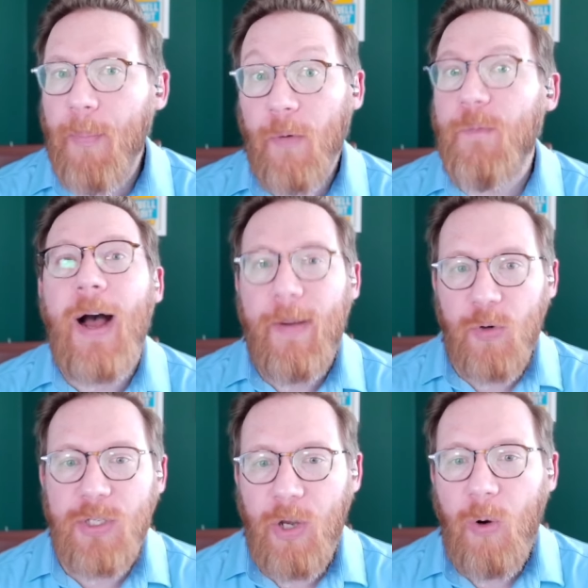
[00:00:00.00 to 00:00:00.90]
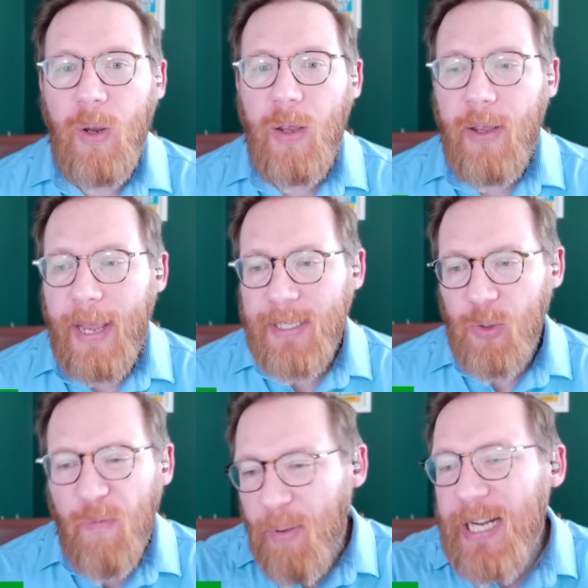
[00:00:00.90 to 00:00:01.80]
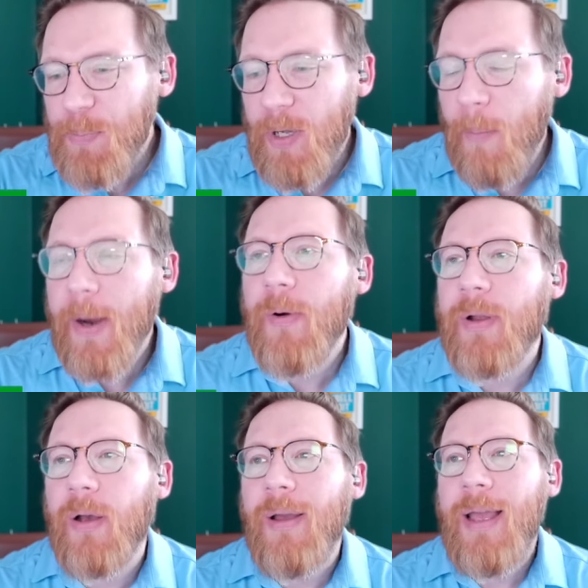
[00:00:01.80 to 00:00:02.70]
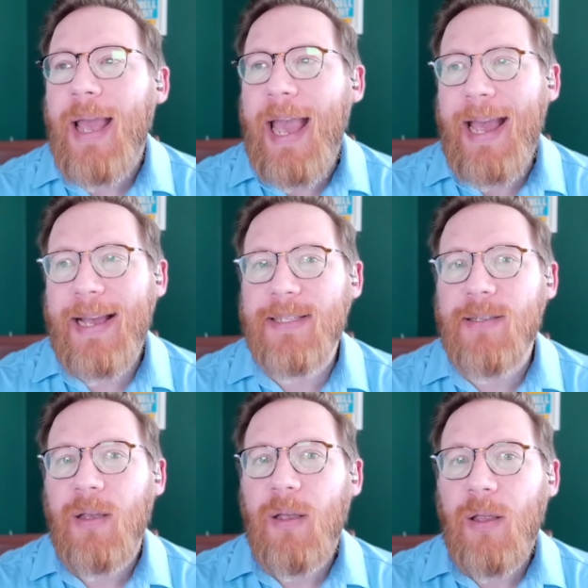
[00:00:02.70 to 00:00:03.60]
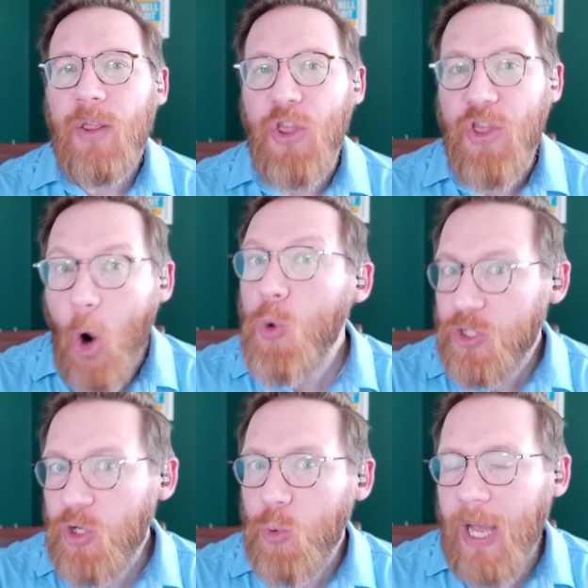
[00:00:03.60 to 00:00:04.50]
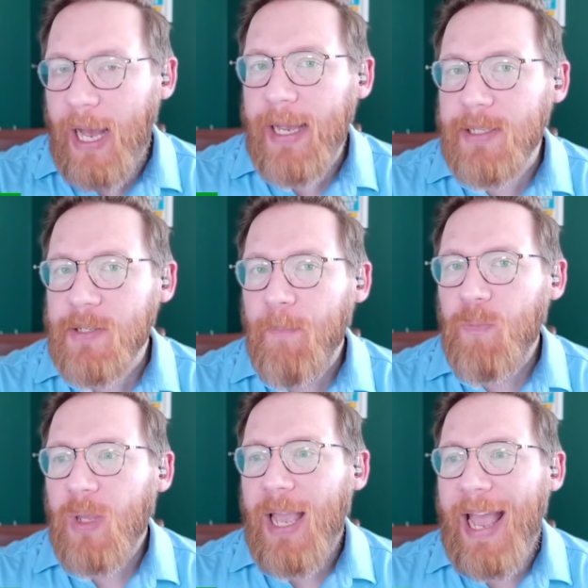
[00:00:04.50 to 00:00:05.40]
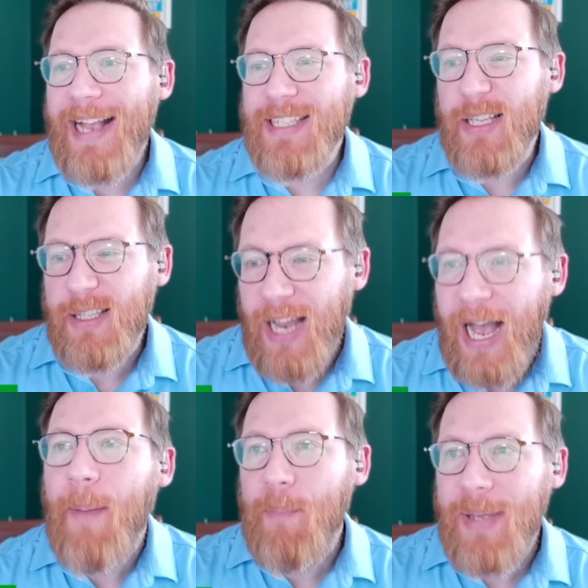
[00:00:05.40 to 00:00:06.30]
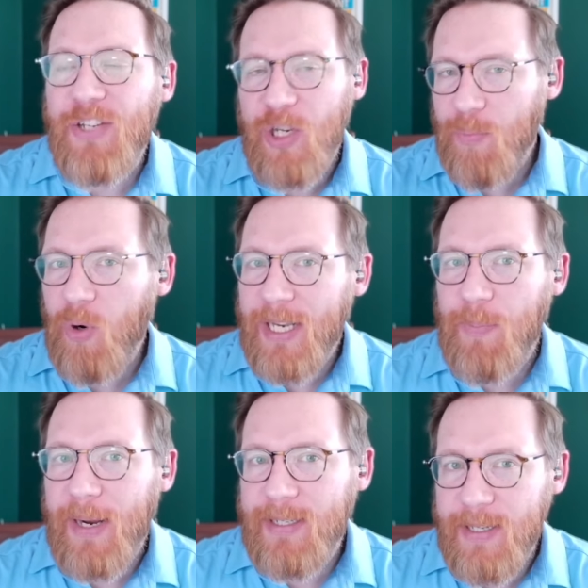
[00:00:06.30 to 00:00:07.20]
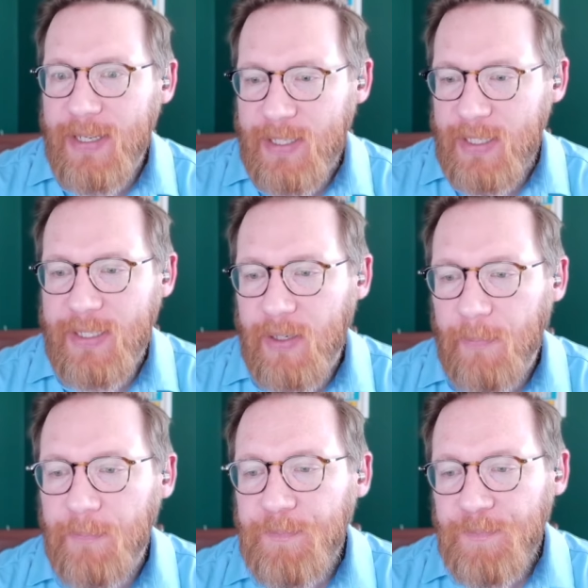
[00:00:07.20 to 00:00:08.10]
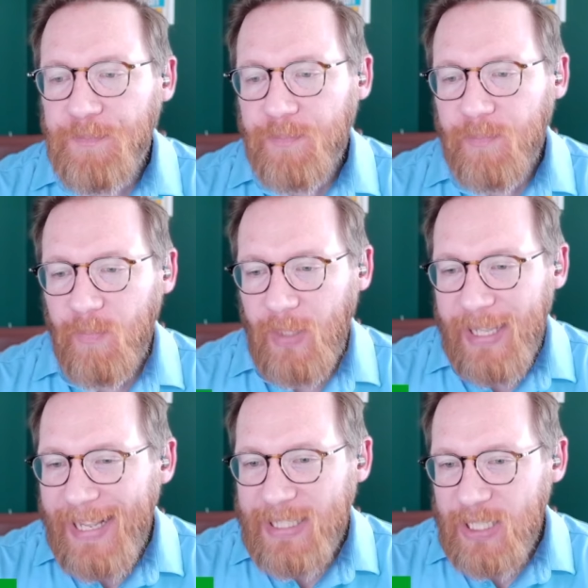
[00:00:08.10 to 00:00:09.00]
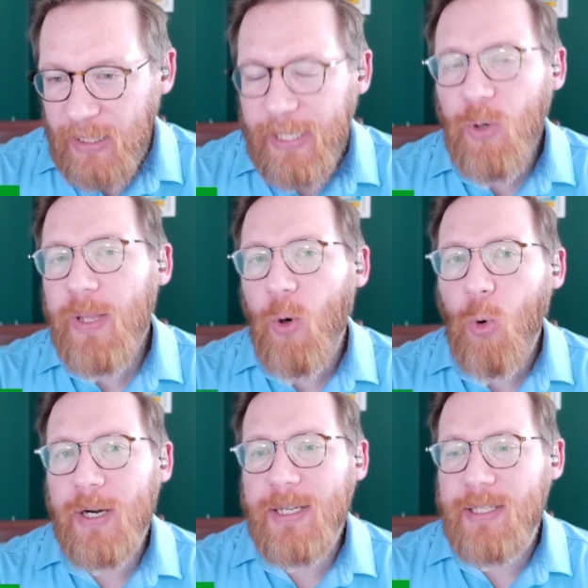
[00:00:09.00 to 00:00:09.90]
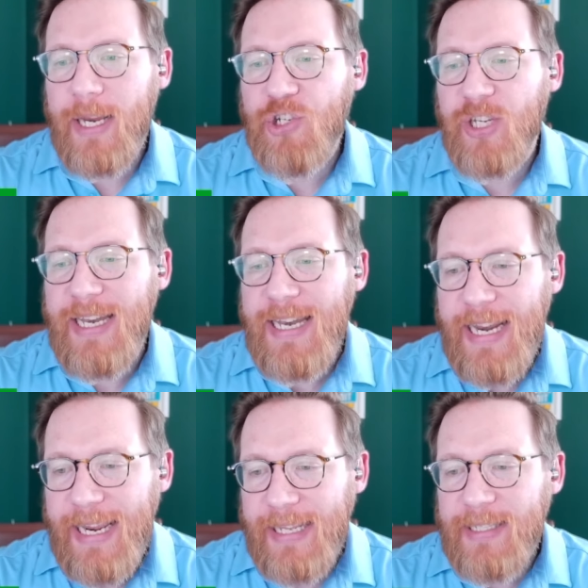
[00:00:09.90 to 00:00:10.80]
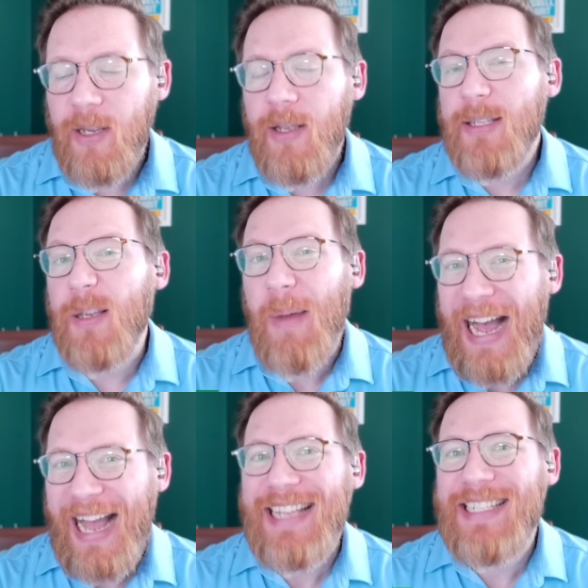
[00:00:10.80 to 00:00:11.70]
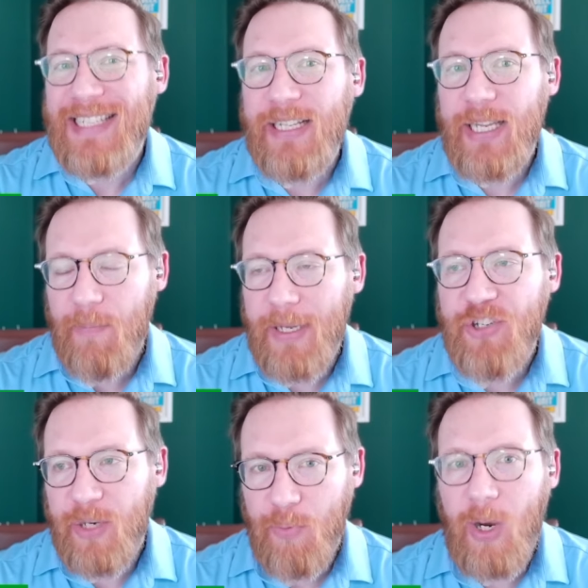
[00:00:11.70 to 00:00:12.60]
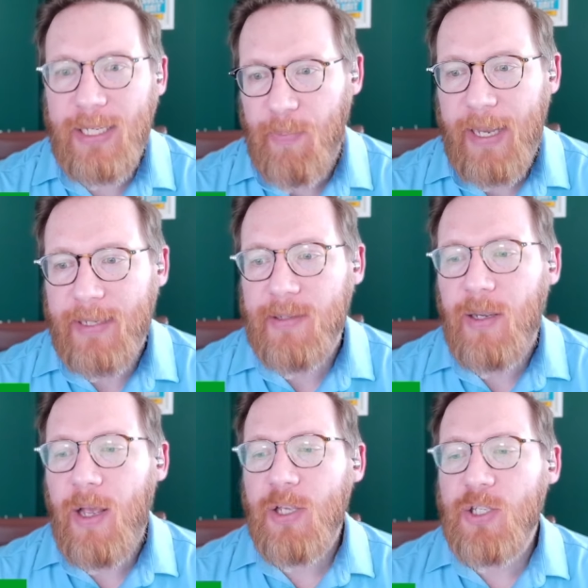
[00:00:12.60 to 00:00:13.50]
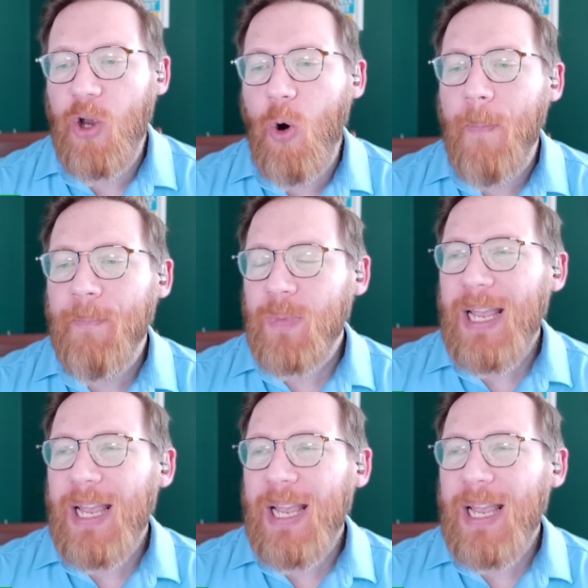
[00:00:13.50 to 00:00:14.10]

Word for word: 5 or so. And so if Baseball America has those 2 guys as the top pitching prospects in this system, it's clear the organization needs some high ceiling pitching prospects. So